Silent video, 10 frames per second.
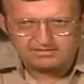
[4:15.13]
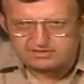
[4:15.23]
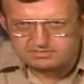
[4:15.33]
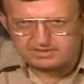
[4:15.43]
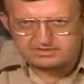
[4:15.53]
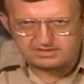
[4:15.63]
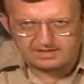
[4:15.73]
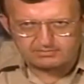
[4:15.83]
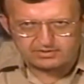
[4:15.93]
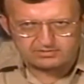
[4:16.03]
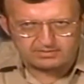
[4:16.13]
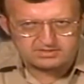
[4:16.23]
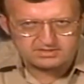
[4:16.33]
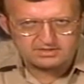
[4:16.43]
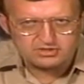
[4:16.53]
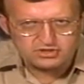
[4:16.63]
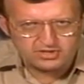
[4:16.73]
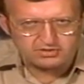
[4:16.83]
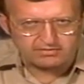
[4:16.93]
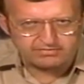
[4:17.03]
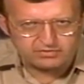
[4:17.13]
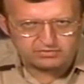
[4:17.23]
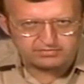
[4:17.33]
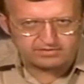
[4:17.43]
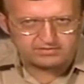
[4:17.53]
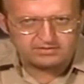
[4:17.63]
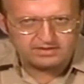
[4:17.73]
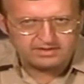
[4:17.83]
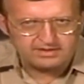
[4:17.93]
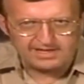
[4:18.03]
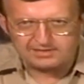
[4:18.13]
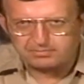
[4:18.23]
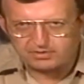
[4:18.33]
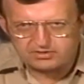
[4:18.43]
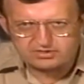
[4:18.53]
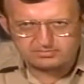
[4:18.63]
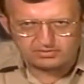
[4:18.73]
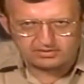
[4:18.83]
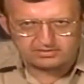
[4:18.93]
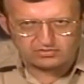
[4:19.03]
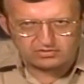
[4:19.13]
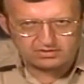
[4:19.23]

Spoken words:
must shut off fuel flow and purge the boiler of all combustibles.